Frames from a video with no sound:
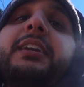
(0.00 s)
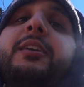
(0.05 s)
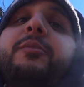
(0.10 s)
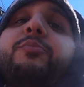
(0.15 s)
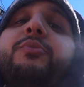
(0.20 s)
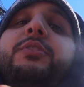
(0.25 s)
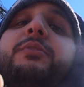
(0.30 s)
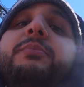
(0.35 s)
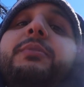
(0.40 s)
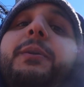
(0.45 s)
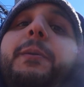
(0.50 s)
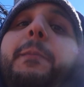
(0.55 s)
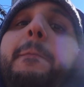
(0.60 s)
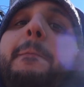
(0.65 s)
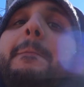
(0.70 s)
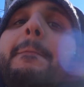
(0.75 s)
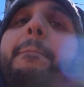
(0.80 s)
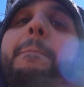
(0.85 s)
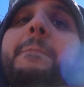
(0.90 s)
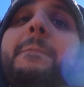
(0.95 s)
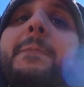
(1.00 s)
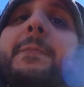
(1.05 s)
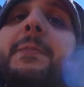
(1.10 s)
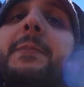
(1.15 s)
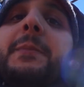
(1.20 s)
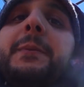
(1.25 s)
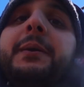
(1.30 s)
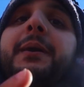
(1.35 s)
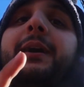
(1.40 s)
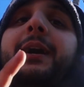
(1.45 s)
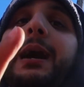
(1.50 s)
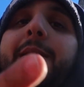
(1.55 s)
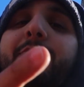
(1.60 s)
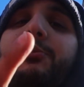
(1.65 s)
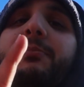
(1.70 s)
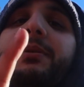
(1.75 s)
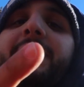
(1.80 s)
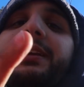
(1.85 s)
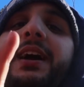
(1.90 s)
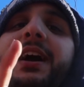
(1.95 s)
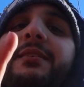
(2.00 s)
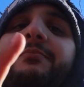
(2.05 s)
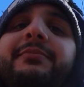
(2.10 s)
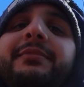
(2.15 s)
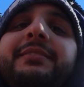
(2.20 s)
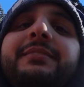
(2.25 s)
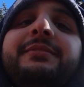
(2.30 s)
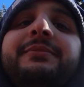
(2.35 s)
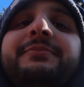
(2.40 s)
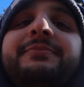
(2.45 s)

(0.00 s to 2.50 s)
camera, but I'm gonna make it happen.